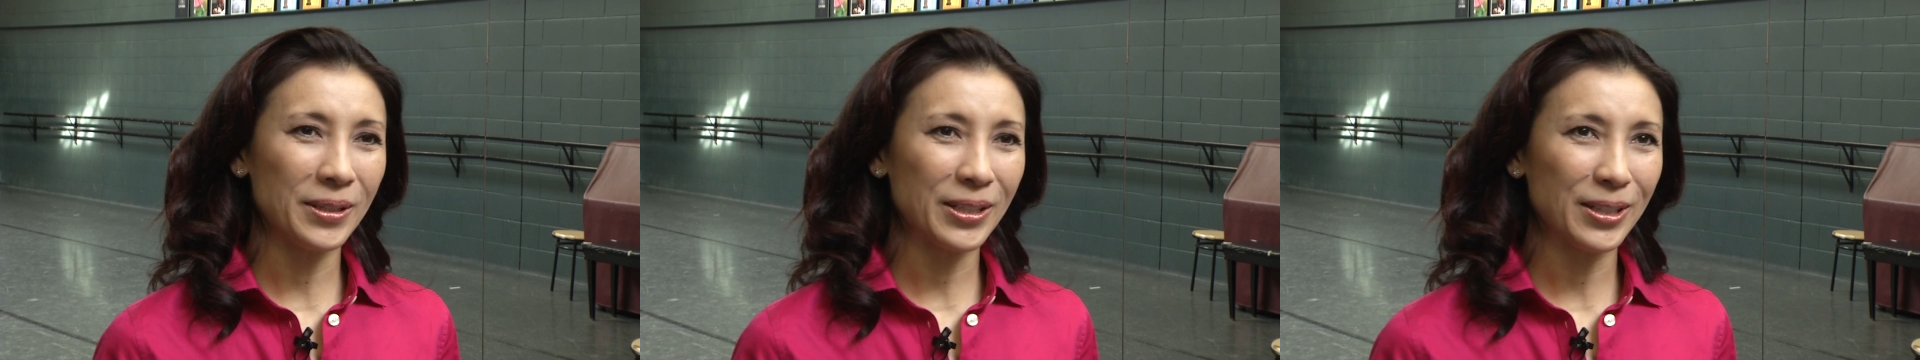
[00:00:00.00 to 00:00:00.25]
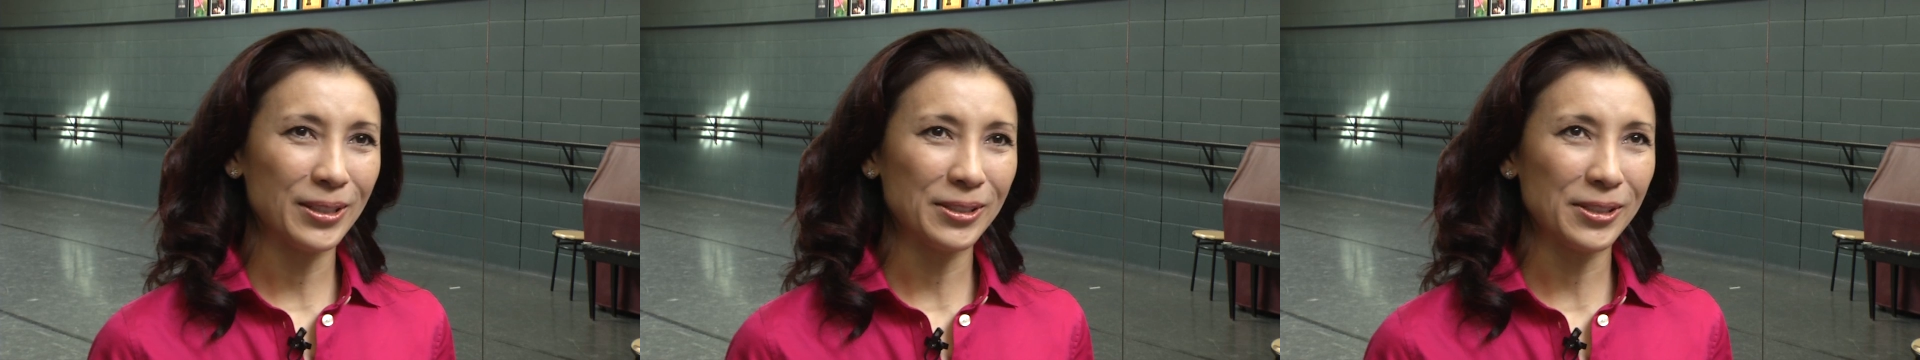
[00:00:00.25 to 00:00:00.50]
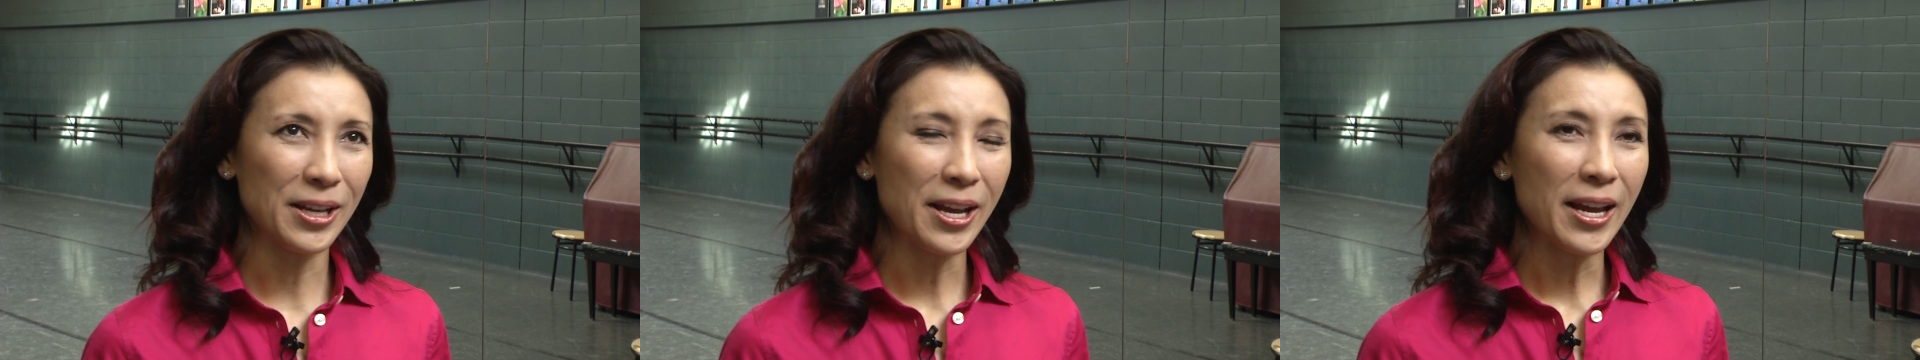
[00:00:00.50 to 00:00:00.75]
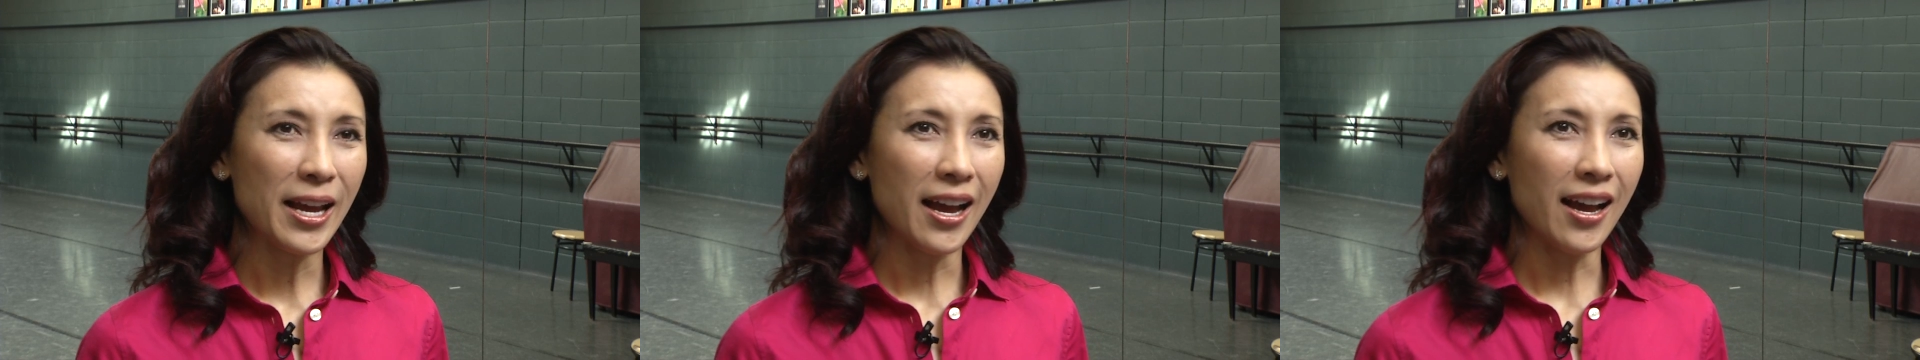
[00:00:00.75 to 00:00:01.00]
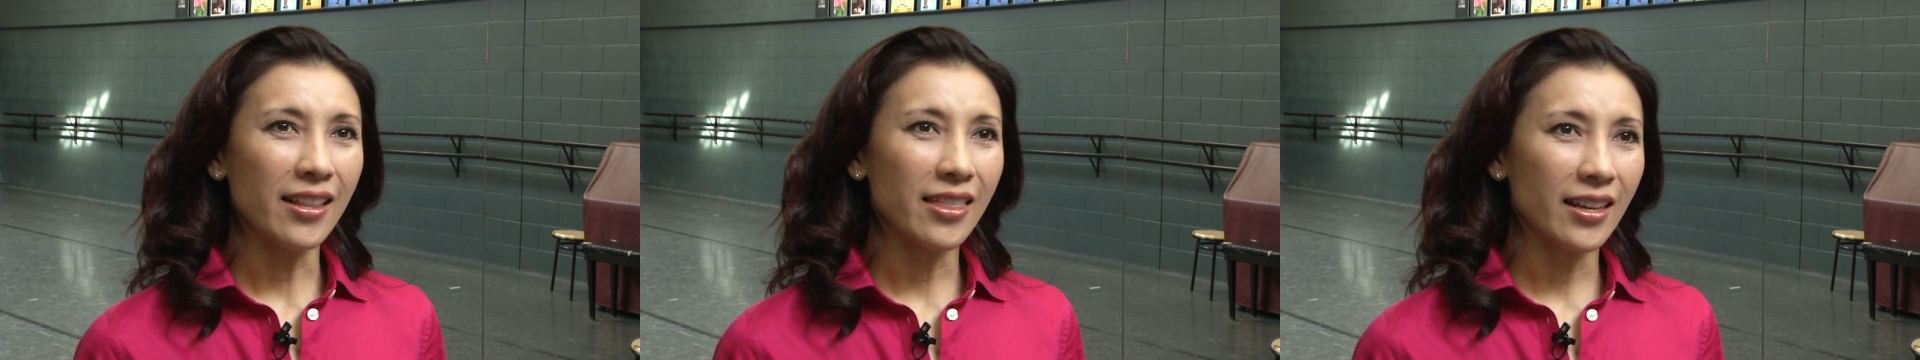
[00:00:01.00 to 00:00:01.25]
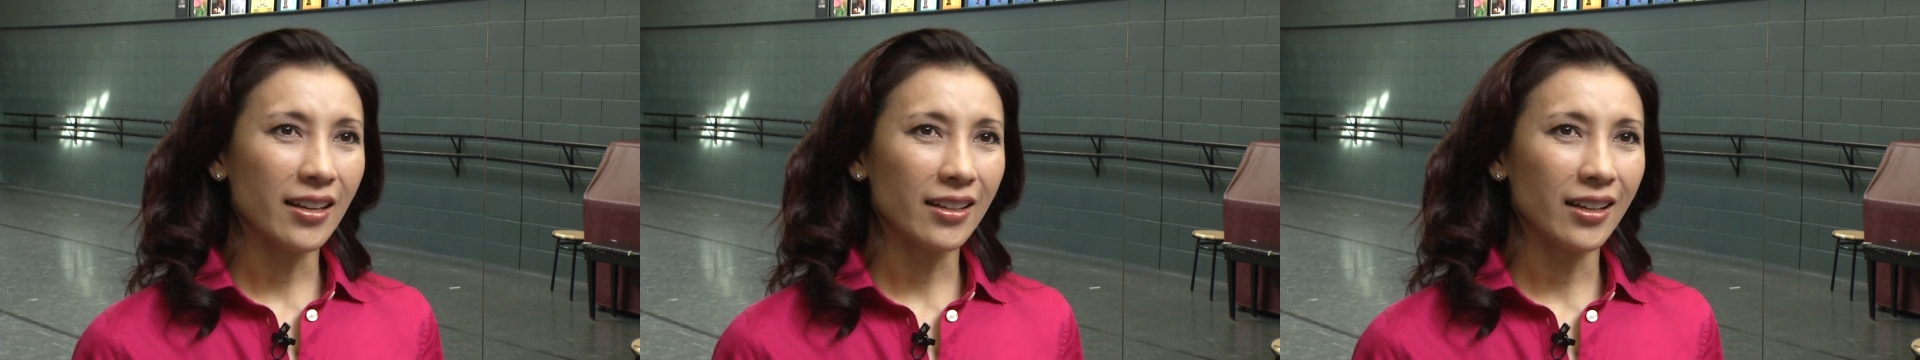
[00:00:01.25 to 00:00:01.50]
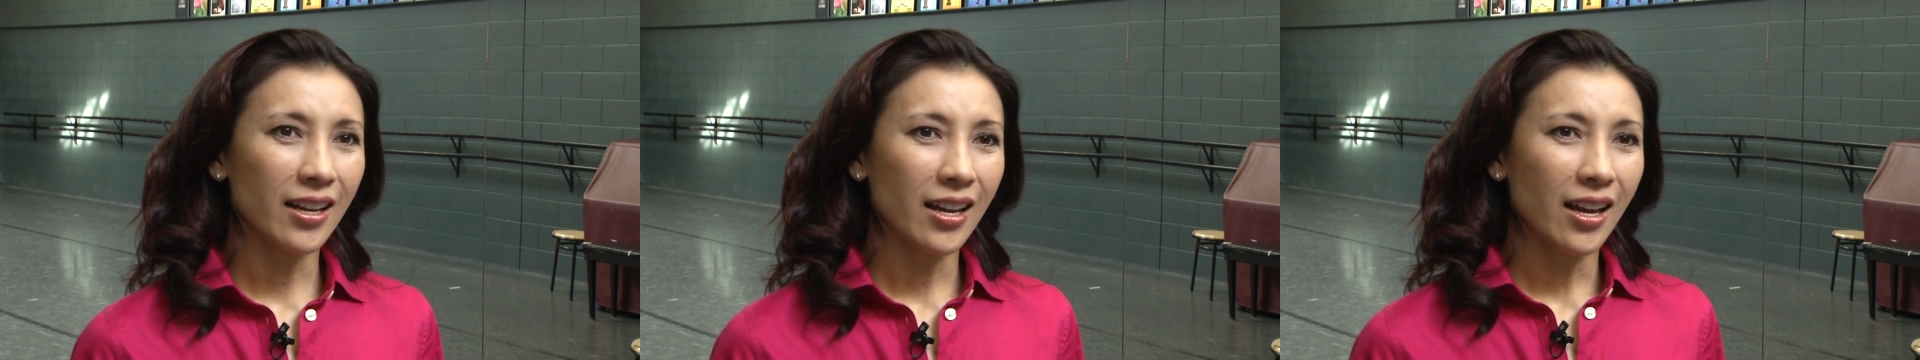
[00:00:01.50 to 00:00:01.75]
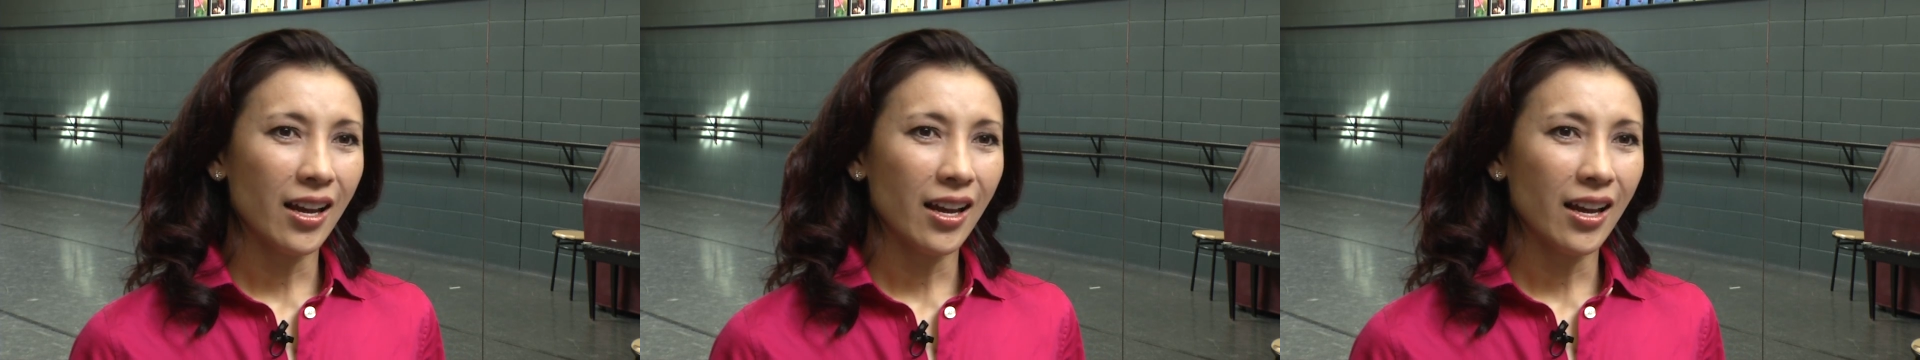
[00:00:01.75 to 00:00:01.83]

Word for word: because I think